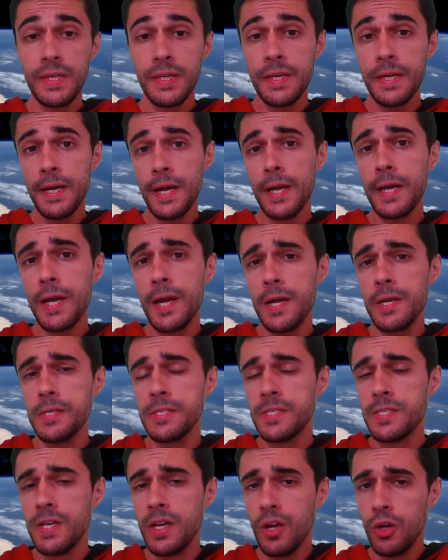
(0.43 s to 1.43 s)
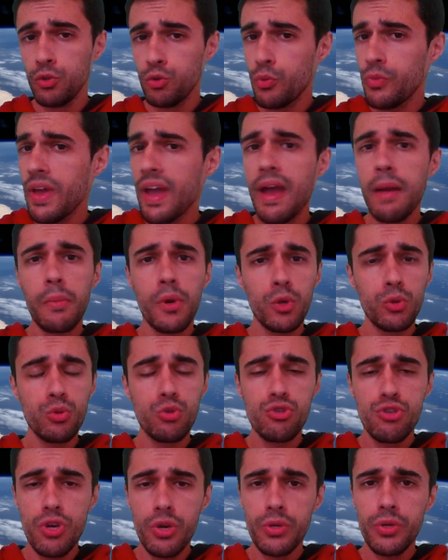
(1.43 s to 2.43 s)
Hi guys, today I'm going to
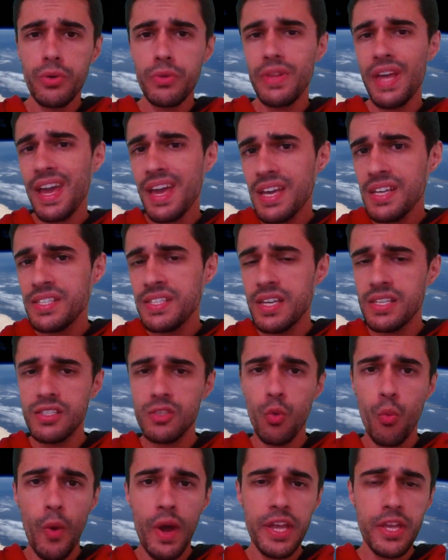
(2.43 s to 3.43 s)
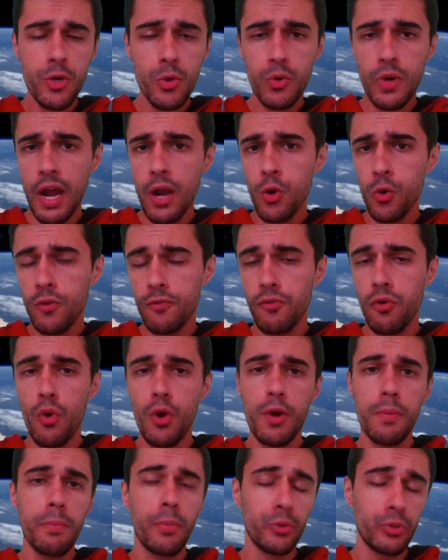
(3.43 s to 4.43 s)
show you the easiest way you can look
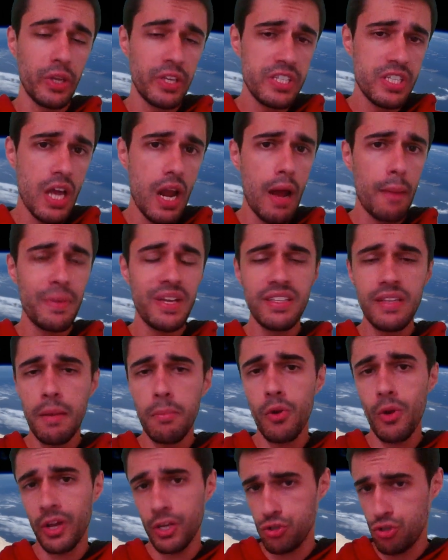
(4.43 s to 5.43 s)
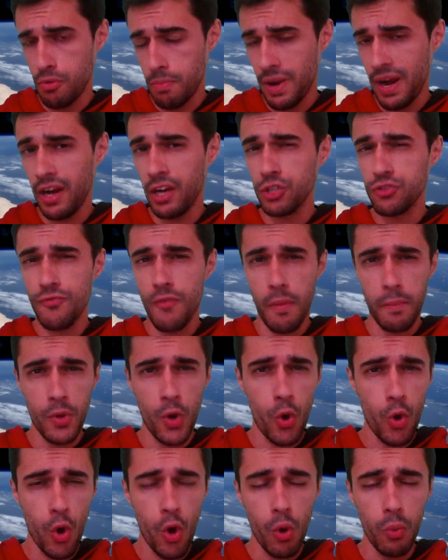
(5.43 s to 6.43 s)
for potential habitable exoplanets from your
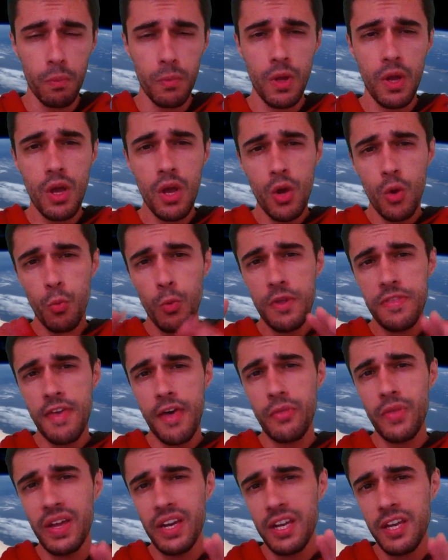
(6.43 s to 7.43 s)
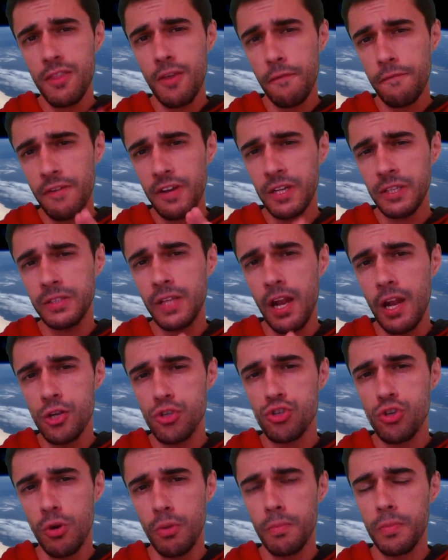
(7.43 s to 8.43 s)
home without the need of any
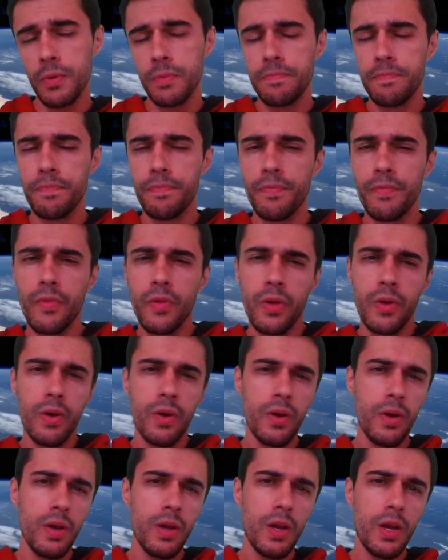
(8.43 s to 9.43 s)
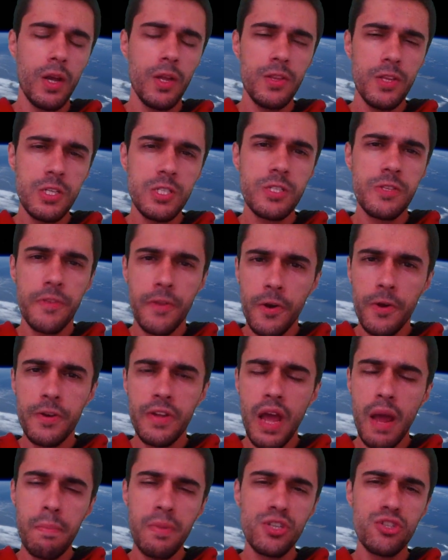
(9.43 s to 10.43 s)
telescope. In this third
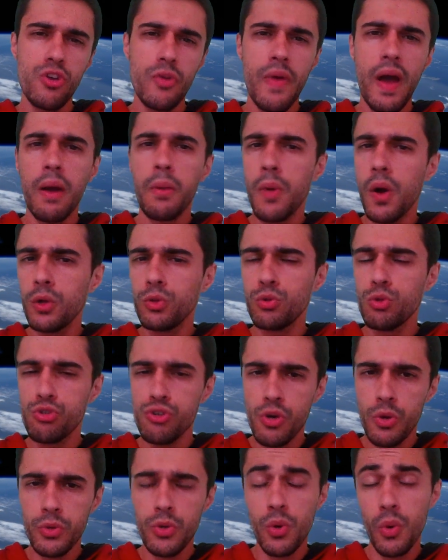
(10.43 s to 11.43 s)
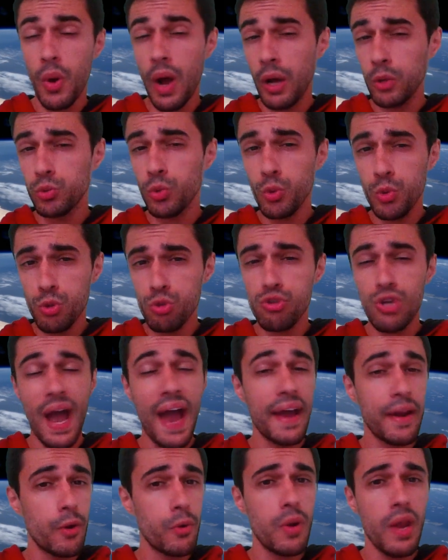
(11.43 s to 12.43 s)
episode I'm going to show you how to use
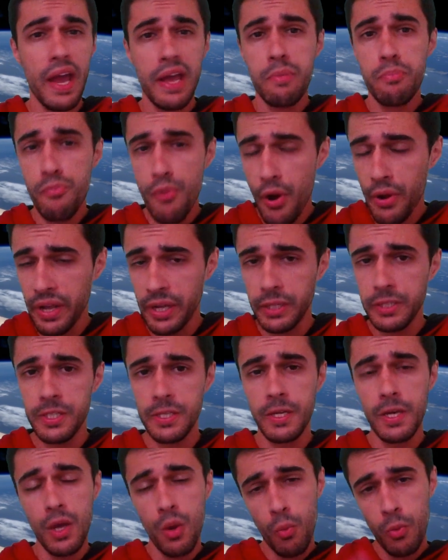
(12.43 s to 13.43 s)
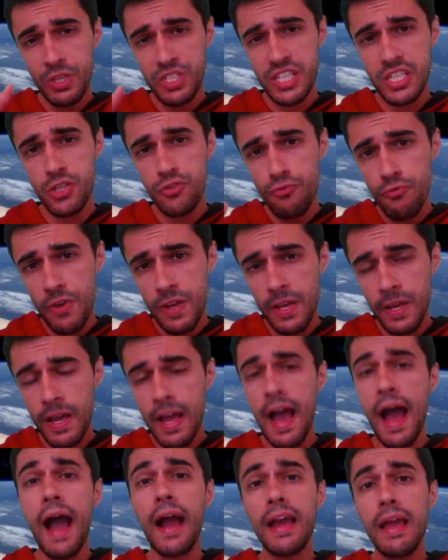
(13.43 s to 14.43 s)
an online project which is free
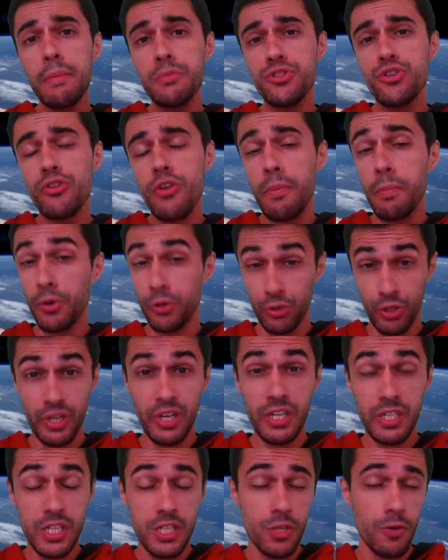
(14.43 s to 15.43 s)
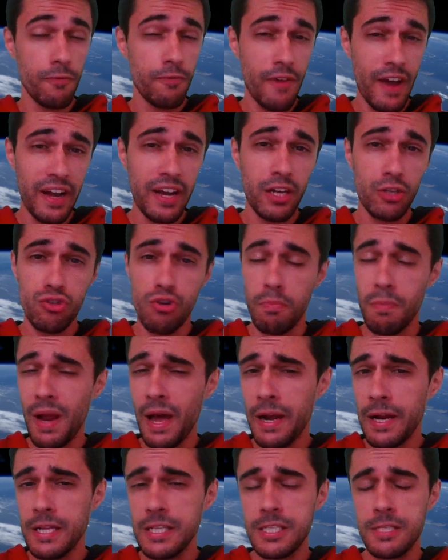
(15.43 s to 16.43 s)
and gives you the opportunity to find
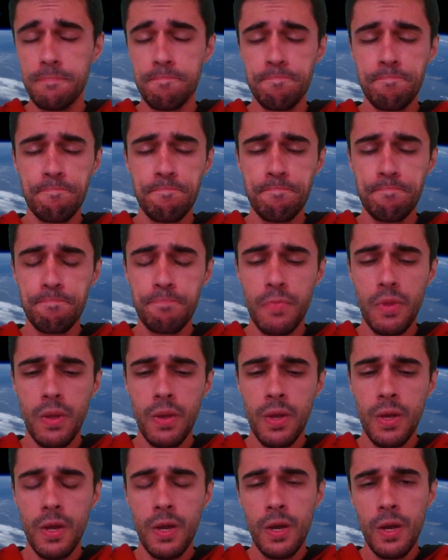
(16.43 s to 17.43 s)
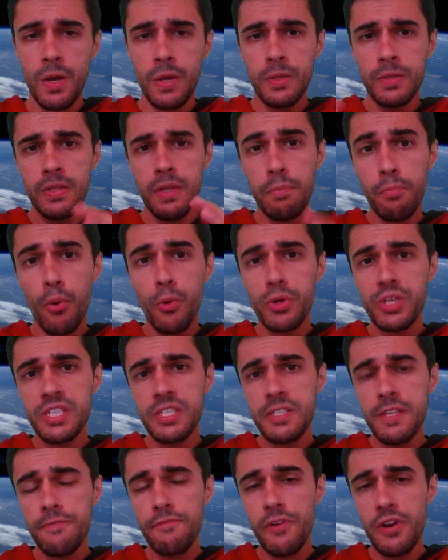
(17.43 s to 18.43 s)
exoplanets. The important
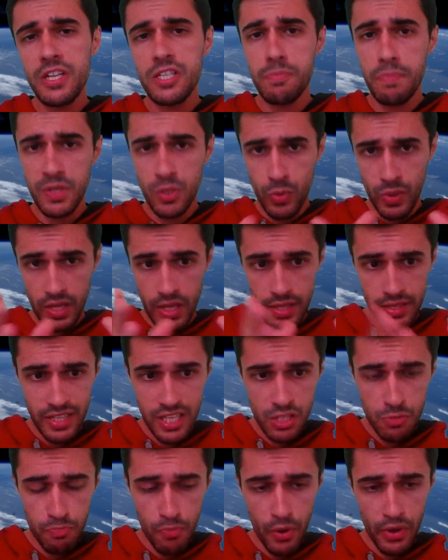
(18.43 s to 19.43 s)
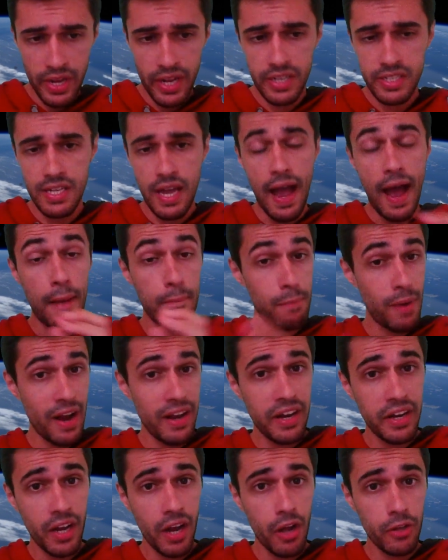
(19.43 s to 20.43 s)
difference between this project and
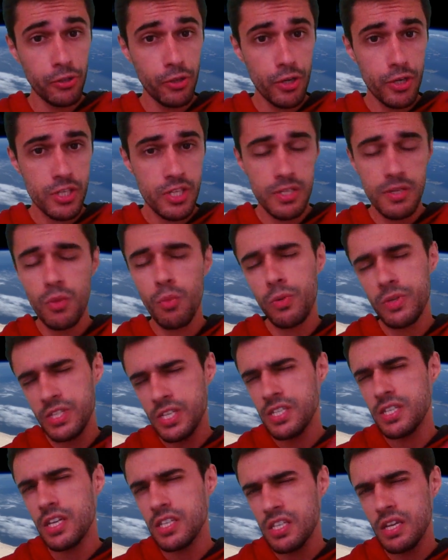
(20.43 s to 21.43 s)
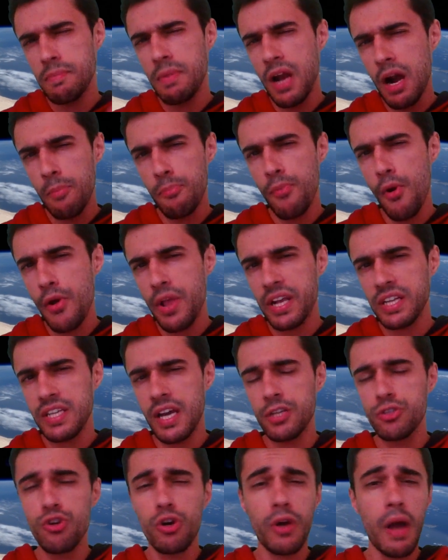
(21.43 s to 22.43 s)
Planet Hunters, which is a similar project I
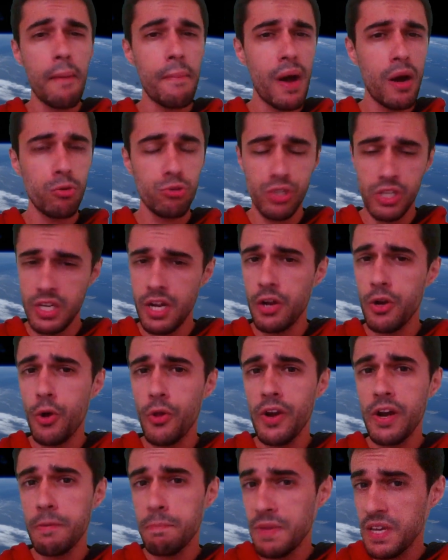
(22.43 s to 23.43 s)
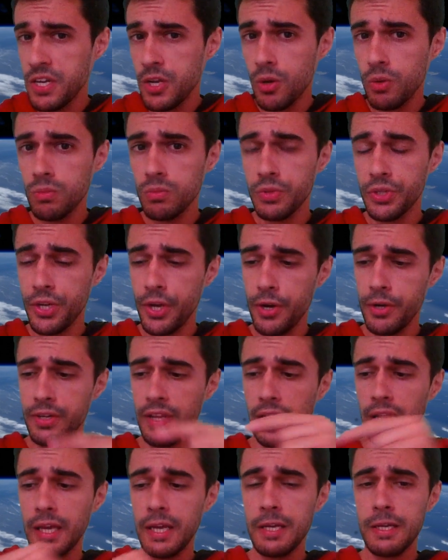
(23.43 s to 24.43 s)
talk about in another video, here the
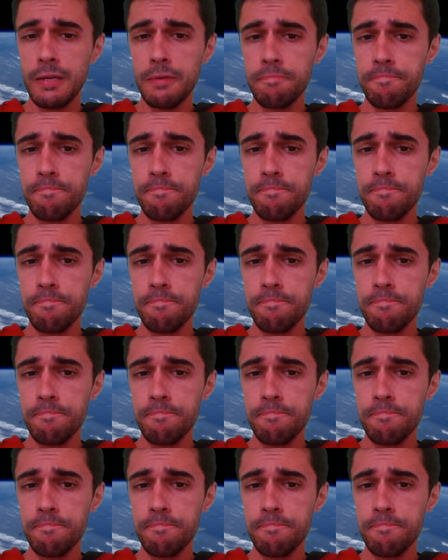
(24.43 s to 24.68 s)
link,